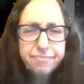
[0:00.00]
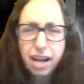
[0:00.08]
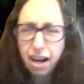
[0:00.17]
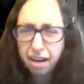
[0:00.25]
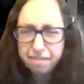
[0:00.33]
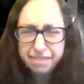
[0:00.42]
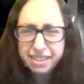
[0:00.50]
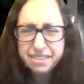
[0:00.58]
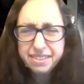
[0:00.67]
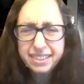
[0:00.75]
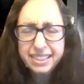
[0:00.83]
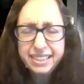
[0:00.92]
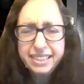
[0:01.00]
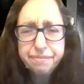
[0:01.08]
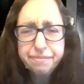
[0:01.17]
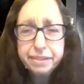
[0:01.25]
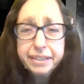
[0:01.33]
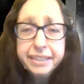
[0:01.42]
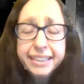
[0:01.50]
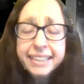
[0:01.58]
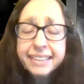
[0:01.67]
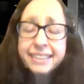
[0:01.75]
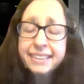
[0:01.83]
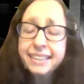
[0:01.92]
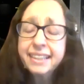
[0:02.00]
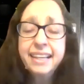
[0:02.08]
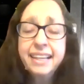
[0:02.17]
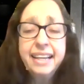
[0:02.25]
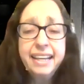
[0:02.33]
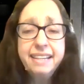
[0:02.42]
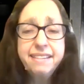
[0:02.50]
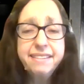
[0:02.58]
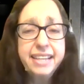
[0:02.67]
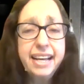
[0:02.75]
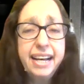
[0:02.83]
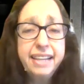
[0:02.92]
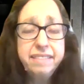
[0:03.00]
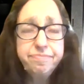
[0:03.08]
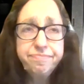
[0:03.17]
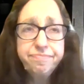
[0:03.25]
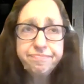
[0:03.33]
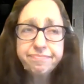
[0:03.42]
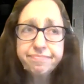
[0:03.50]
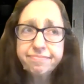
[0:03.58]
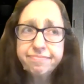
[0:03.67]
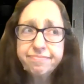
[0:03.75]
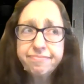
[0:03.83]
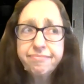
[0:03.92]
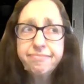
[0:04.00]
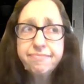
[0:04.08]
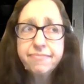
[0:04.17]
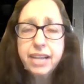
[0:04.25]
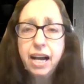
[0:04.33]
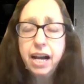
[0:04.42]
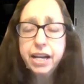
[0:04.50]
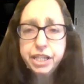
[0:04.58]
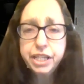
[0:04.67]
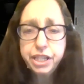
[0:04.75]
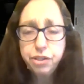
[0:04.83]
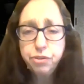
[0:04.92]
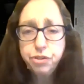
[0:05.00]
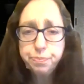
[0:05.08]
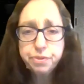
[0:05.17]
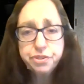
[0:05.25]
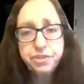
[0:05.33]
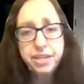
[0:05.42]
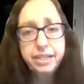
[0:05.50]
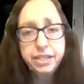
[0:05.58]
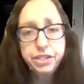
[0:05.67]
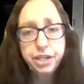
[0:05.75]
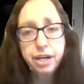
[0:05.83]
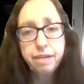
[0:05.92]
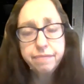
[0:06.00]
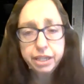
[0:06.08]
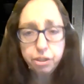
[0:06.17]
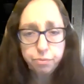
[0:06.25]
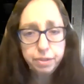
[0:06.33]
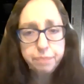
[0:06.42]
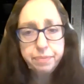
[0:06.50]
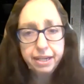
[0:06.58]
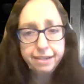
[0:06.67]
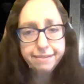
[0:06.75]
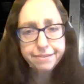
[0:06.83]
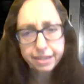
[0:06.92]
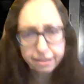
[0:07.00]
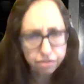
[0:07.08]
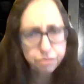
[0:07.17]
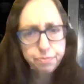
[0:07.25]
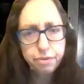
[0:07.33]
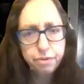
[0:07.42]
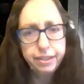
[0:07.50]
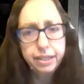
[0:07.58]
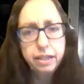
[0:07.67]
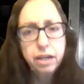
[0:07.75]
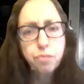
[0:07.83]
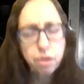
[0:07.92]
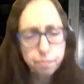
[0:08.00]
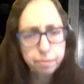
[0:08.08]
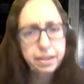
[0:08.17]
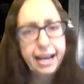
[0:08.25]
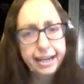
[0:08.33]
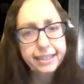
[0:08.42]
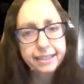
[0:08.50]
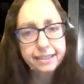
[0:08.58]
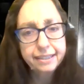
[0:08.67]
obviously different is that a huge percentage of the human beings in this movie were Black.